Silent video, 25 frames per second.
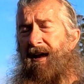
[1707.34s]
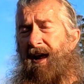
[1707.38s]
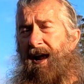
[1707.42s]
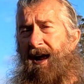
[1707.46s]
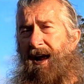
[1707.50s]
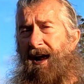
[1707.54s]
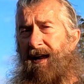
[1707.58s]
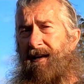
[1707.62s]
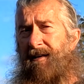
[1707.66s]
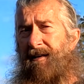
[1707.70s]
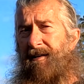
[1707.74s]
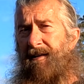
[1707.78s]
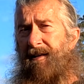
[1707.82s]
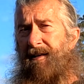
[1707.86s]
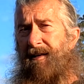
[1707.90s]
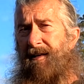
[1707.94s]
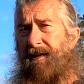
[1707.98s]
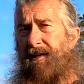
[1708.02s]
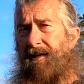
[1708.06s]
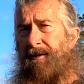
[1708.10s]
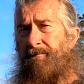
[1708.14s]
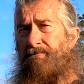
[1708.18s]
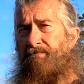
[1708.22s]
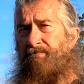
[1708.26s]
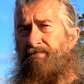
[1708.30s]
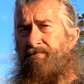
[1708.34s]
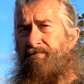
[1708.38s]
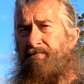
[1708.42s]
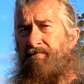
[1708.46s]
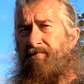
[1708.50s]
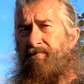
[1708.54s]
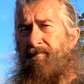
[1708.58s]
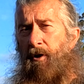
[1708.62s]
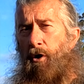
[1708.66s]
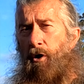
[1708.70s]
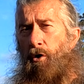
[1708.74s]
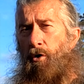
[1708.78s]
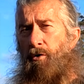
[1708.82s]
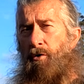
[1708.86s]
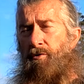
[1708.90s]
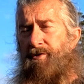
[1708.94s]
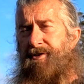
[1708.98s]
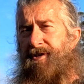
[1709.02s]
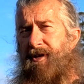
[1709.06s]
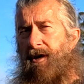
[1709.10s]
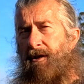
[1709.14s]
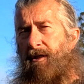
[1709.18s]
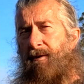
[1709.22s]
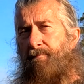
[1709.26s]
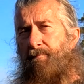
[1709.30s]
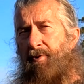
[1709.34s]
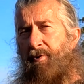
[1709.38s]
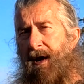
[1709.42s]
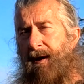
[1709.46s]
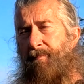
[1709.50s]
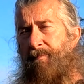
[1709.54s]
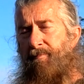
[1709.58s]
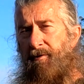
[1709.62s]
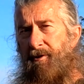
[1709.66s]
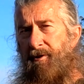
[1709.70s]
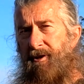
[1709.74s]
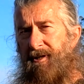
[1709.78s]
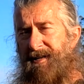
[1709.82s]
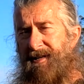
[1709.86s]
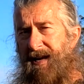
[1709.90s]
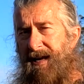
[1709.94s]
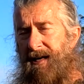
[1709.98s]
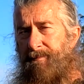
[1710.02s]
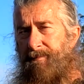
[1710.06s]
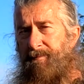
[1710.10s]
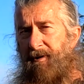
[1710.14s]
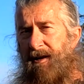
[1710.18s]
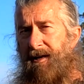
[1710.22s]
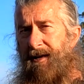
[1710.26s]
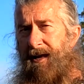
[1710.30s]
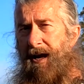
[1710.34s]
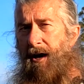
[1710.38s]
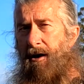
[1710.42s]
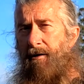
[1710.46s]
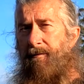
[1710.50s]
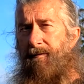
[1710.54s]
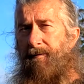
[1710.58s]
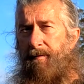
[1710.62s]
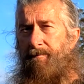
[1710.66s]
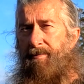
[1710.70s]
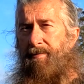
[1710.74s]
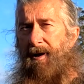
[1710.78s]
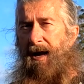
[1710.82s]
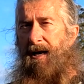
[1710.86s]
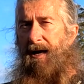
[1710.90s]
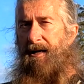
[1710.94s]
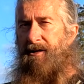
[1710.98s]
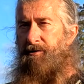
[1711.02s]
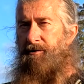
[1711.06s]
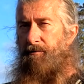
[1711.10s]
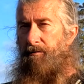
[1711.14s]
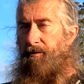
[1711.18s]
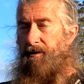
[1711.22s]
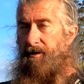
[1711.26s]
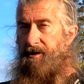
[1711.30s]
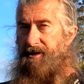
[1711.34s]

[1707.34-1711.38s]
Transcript: And also the people that tend to be in caravan parks are